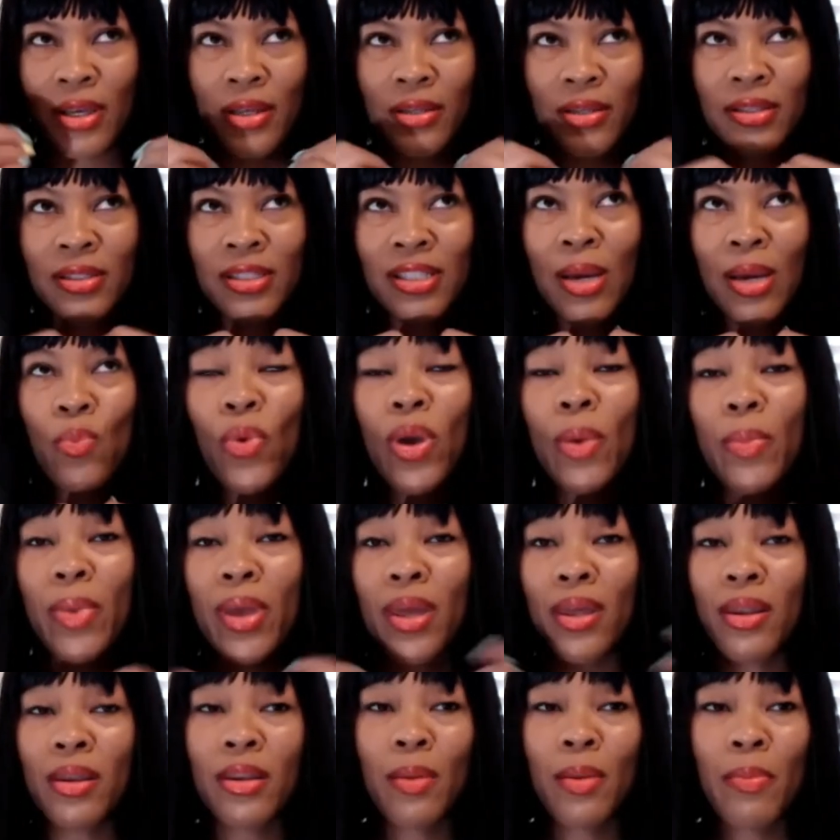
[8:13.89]
some
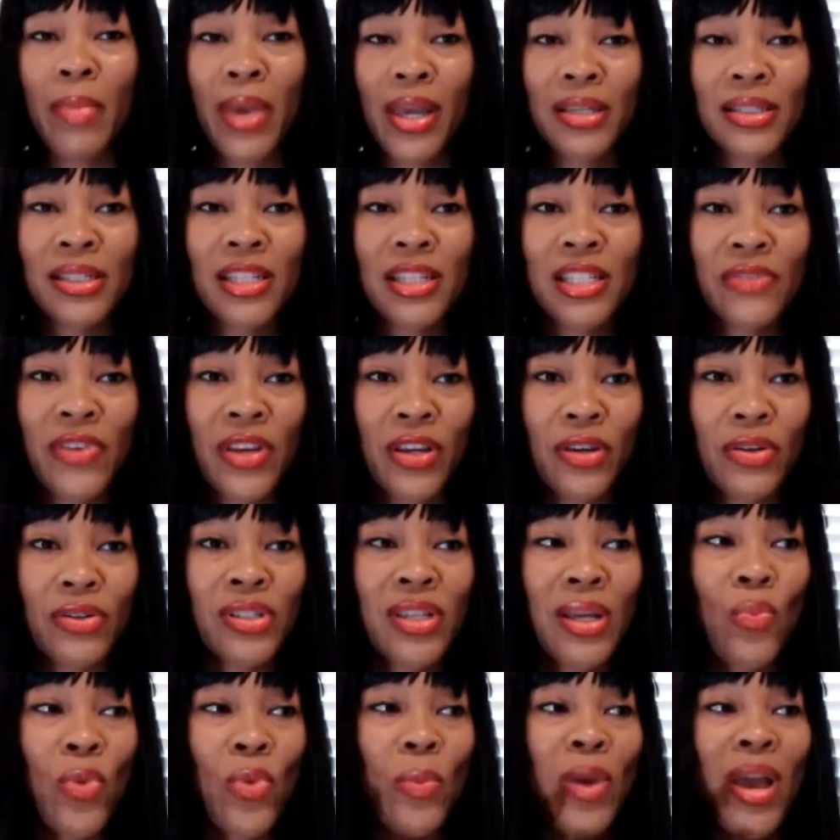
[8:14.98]
women make six figures.
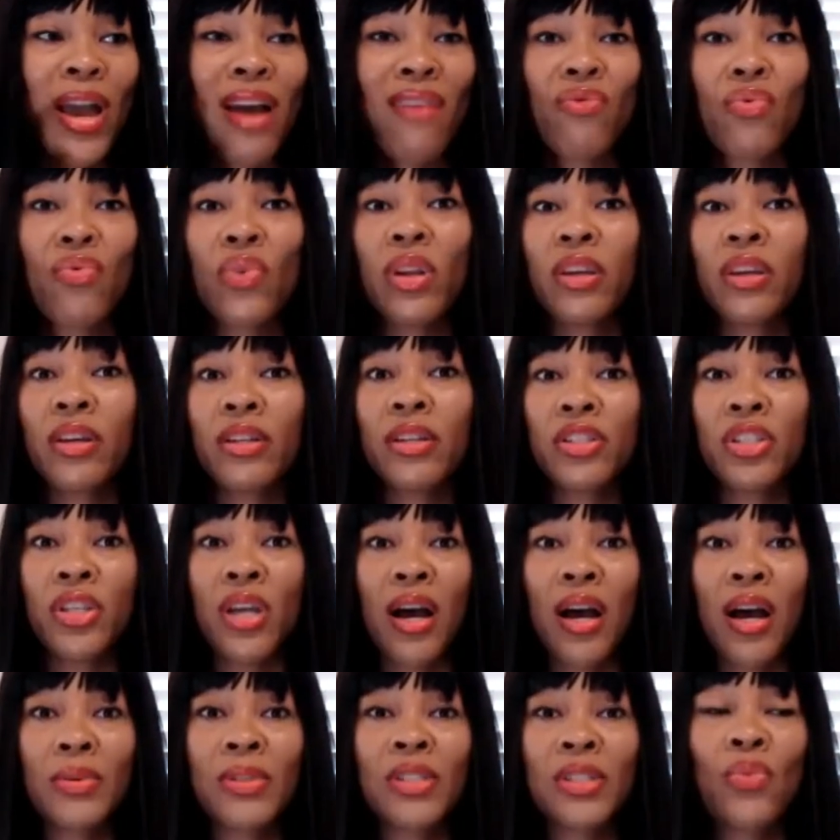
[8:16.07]
Some women have really good
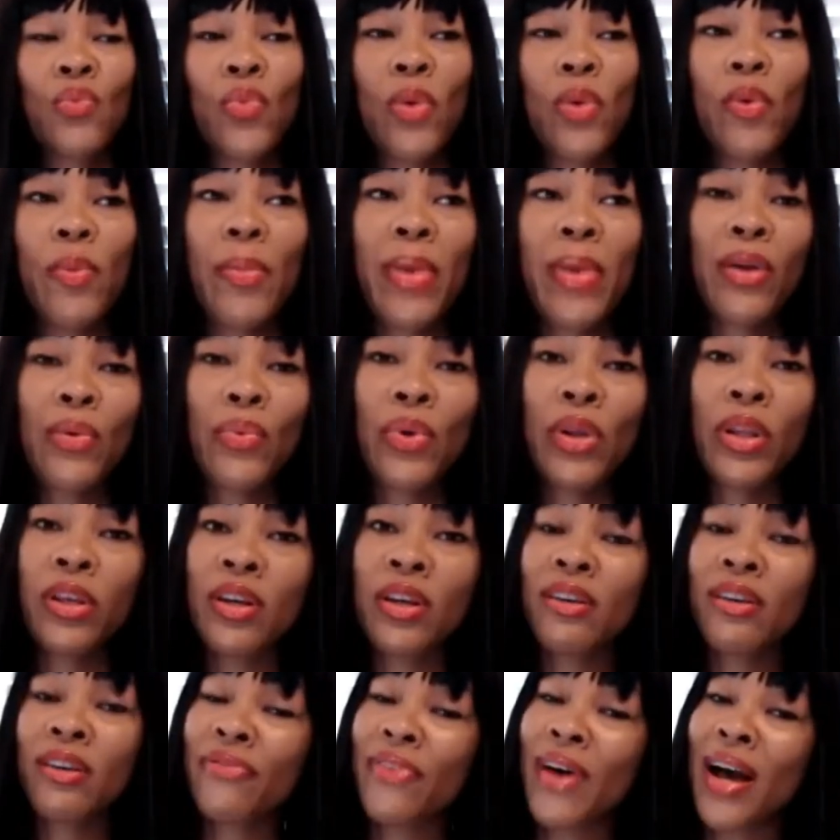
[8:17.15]
jobs. Some women make really
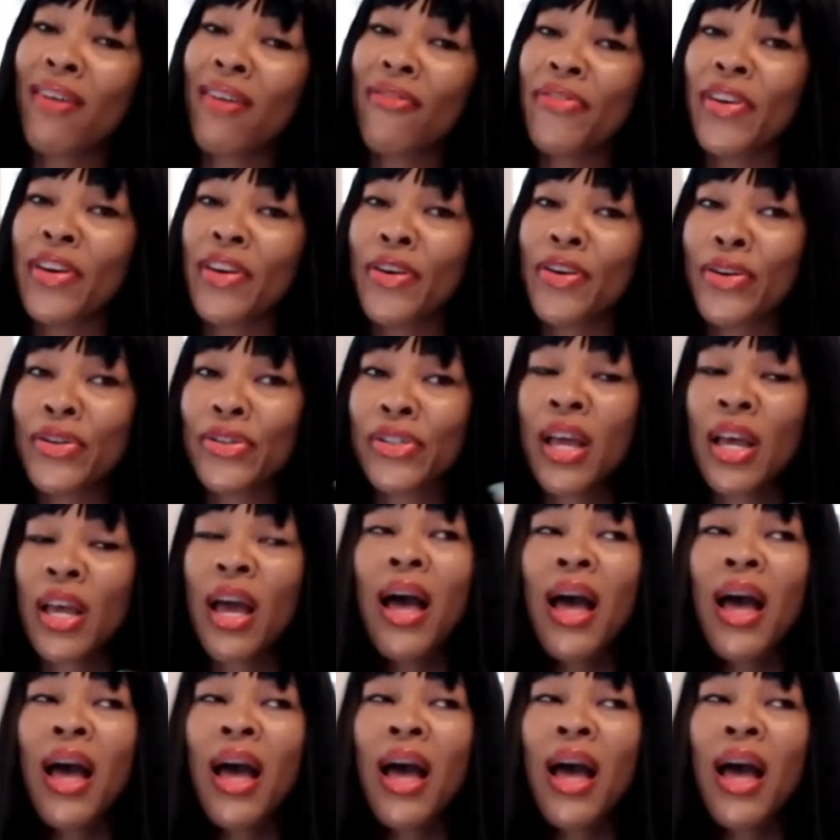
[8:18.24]
good five figures.